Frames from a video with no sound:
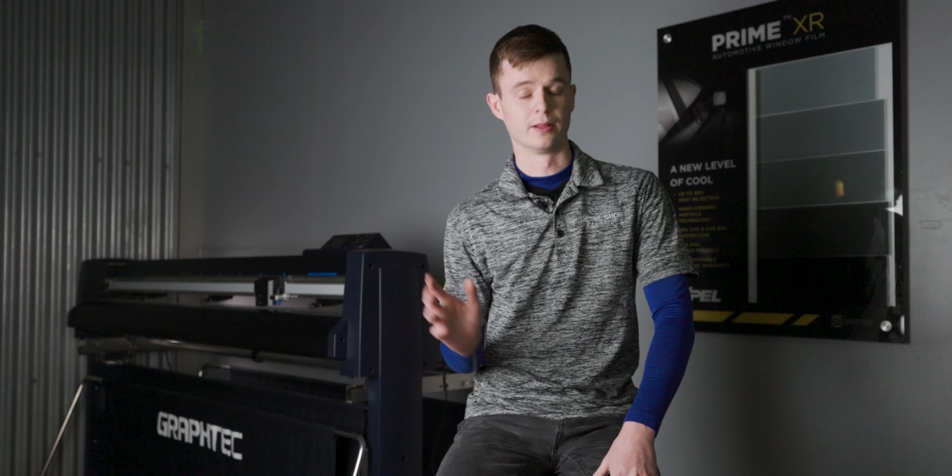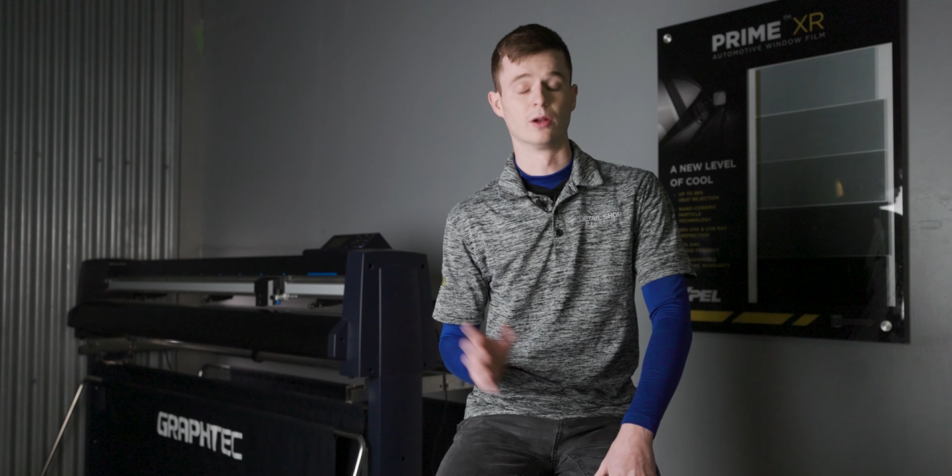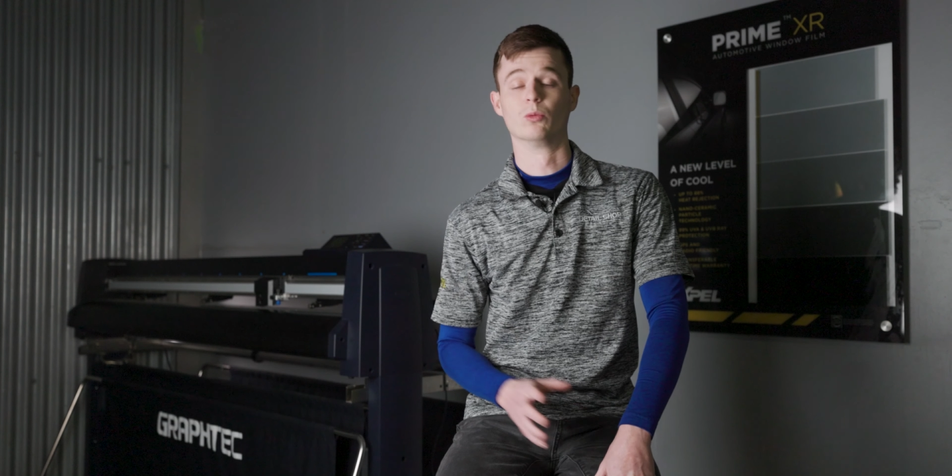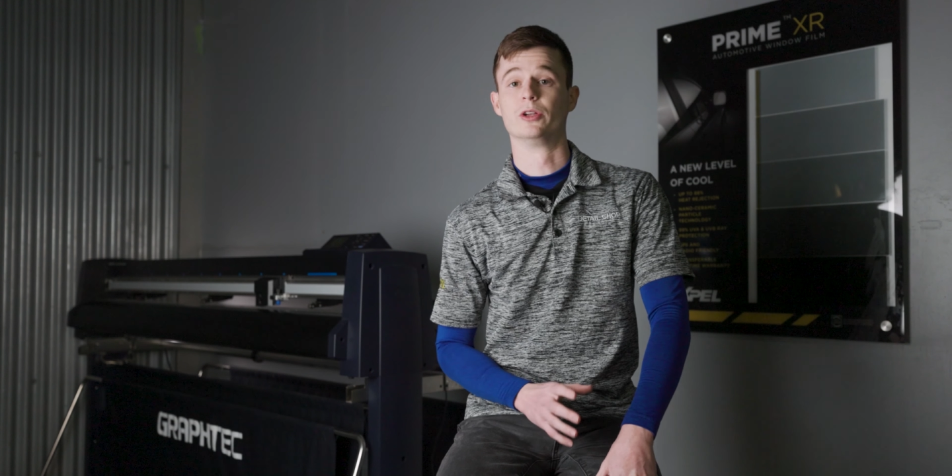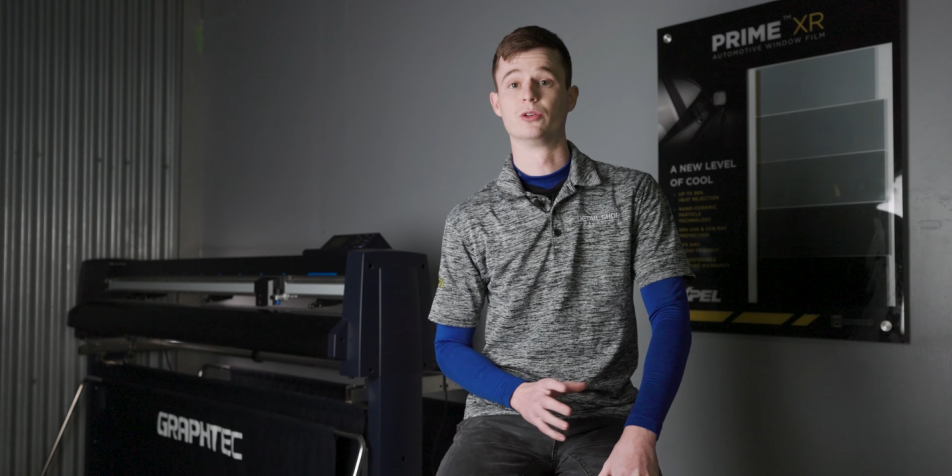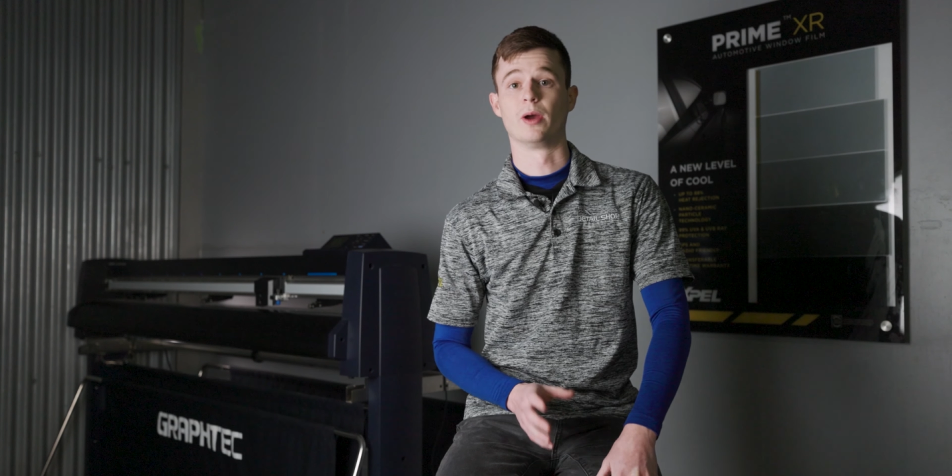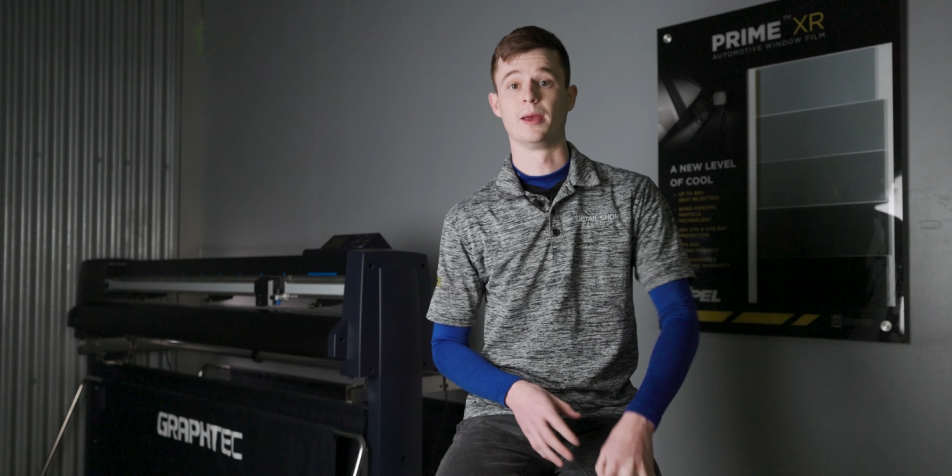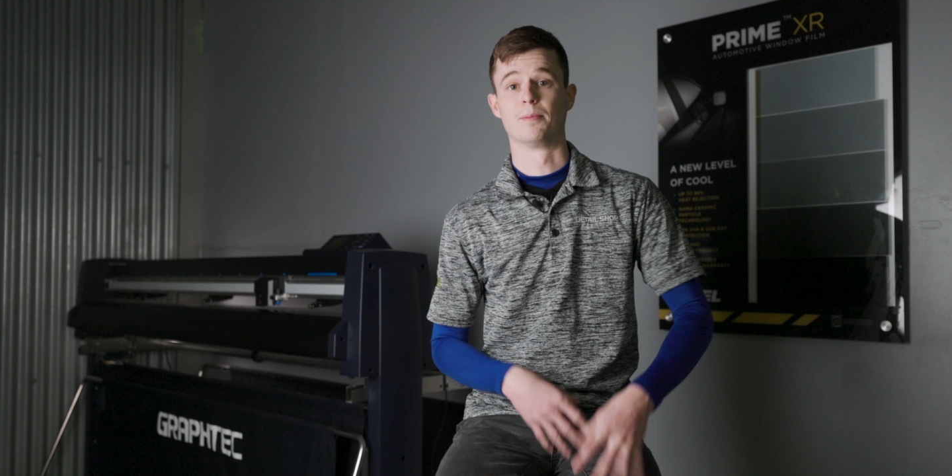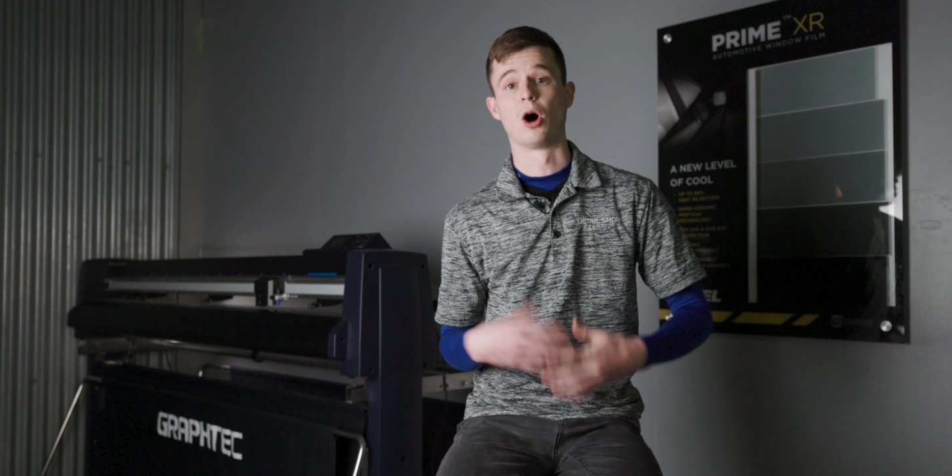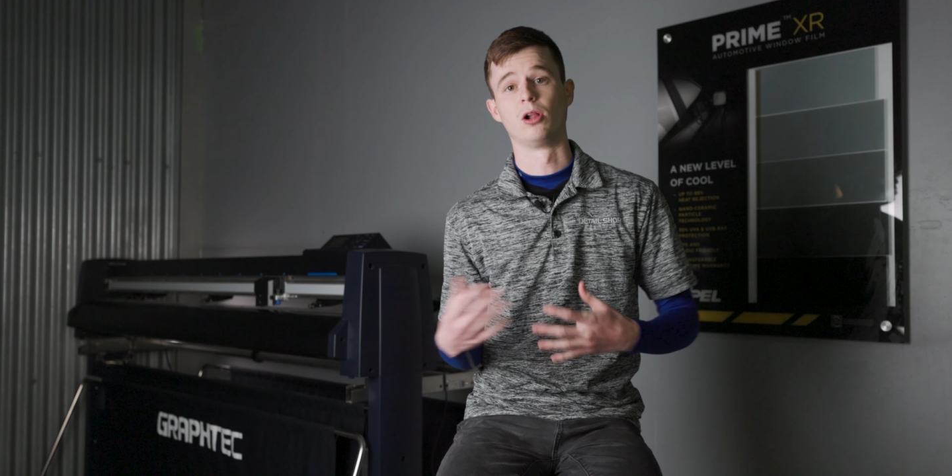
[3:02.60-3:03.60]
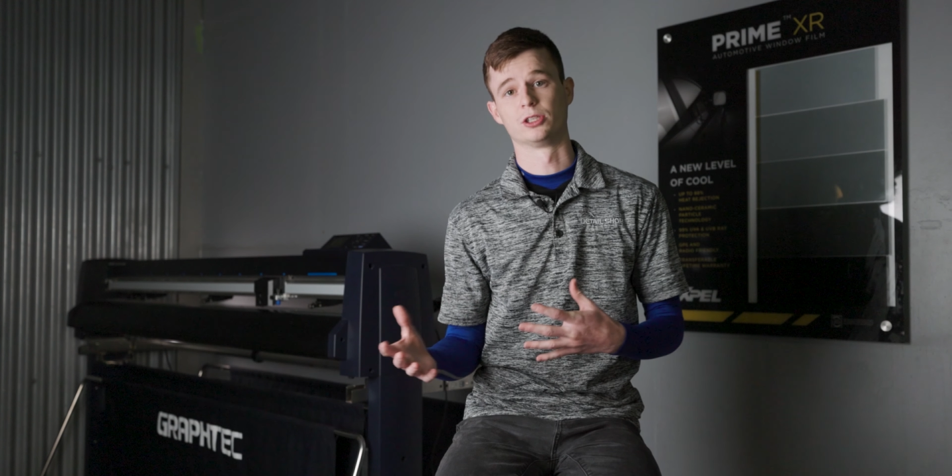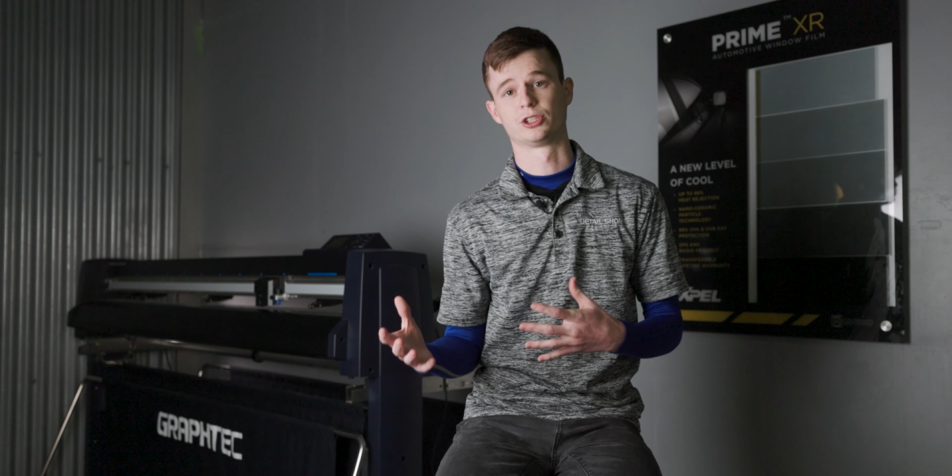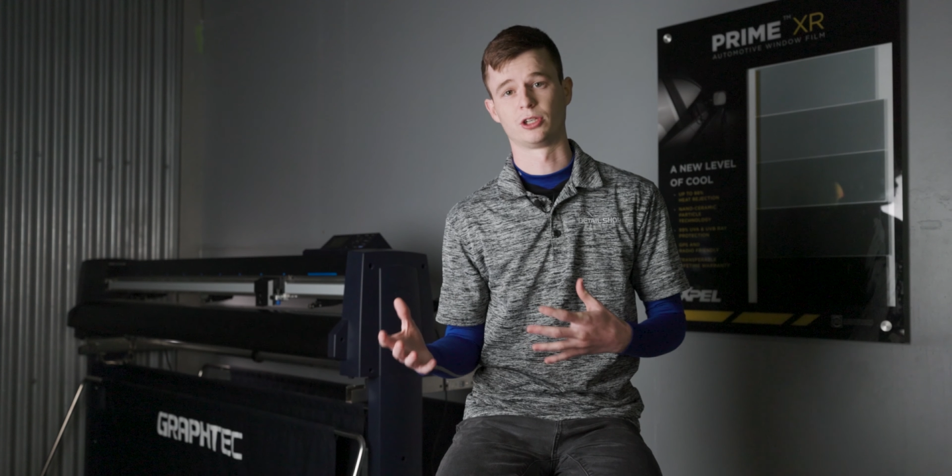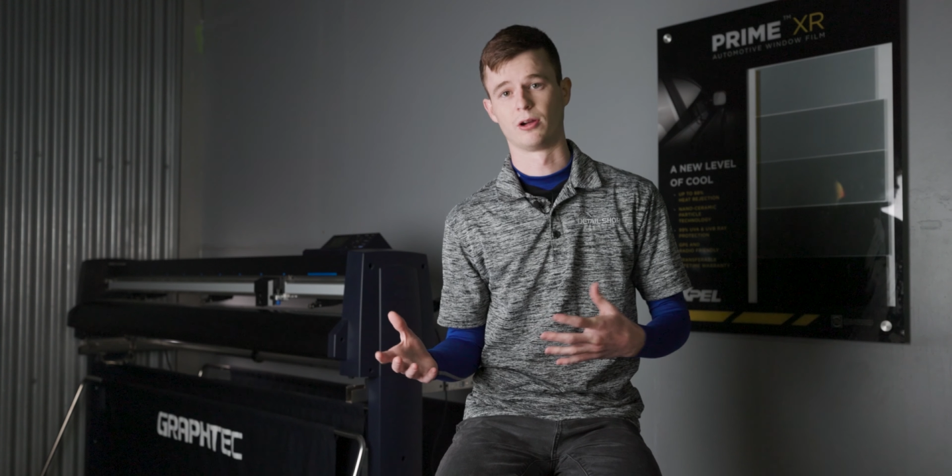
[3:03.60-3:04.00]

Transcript: Then we do a polish